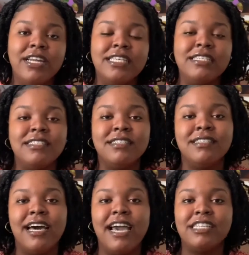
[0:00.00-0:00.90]
It's still an
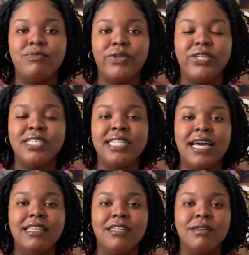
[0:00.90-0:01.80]
experience that I
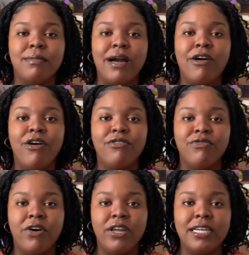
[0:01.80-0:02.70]
look back on
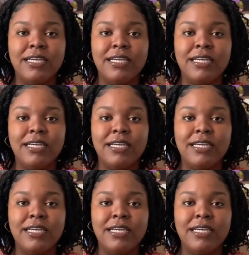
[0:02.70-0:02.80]
fondly.